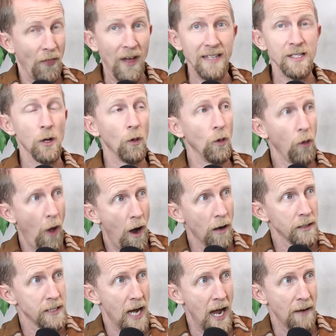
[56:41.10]
That's a long
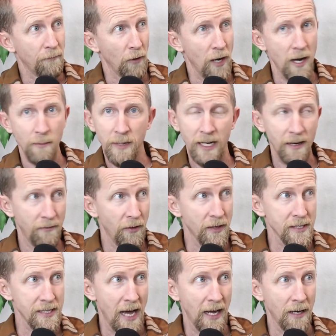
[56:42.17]
time for him to give you the
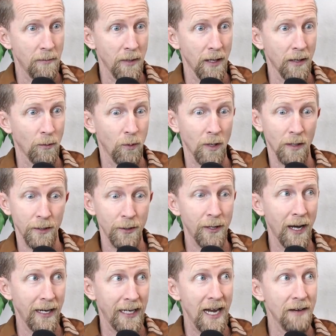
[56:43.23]
side and be like, well, you
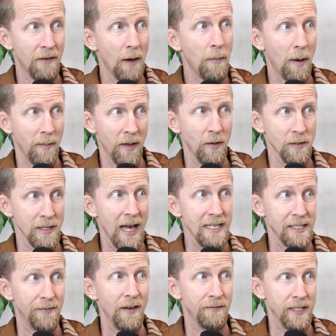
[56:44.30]
kind of gave up on me those
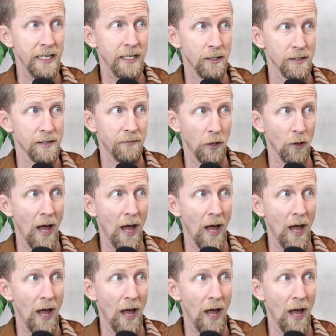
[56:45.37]
last 15 years of your